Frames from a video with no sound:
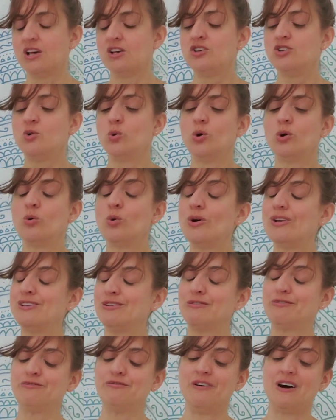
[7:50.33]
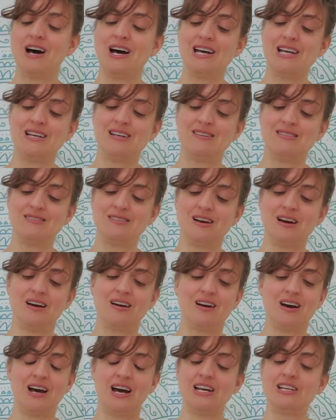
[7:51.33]
You're going to find a
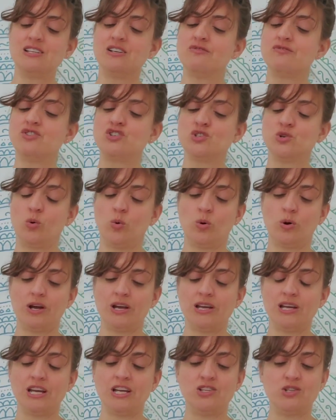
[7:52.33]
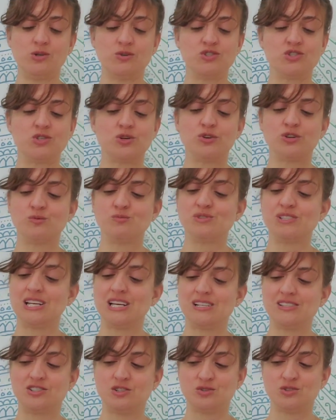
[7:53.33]
kind of joy in your
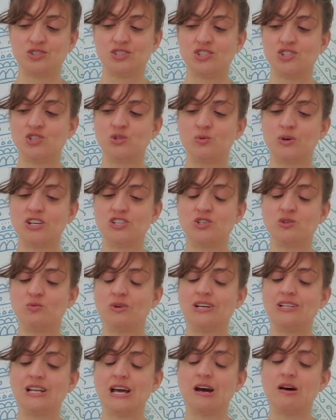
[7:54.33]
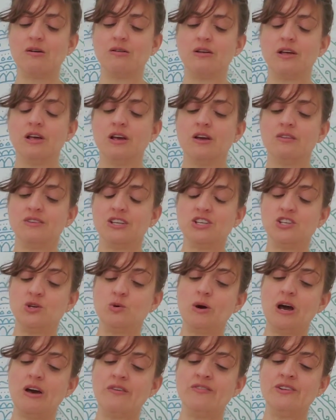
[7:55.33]
circumstance, your situation right now that
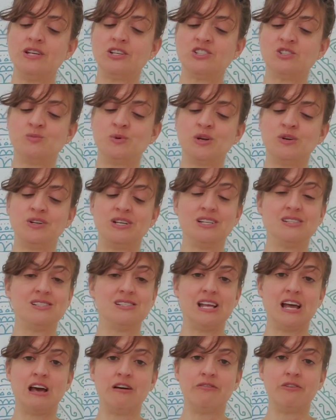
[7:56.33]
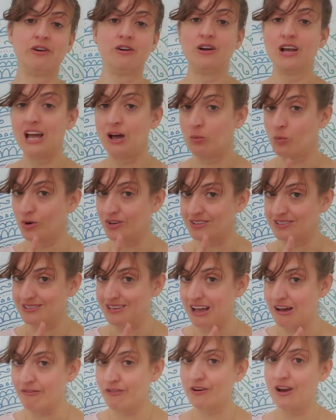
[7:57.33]
you haven't experienced ever and would
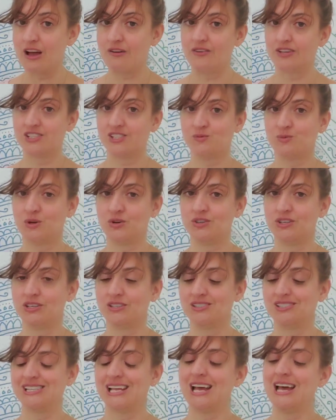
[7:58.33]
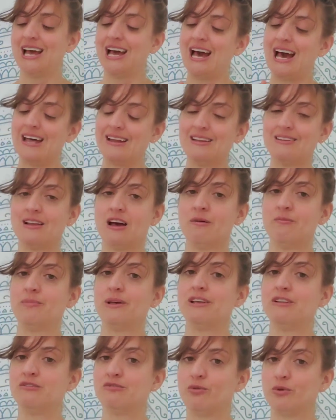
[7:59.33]
never have experienced had it not
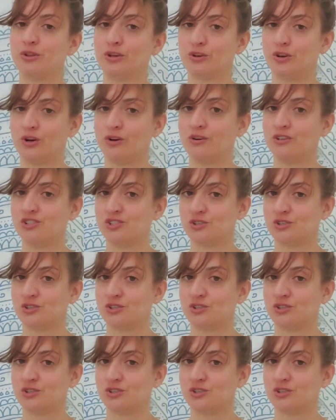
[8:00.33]
been for the current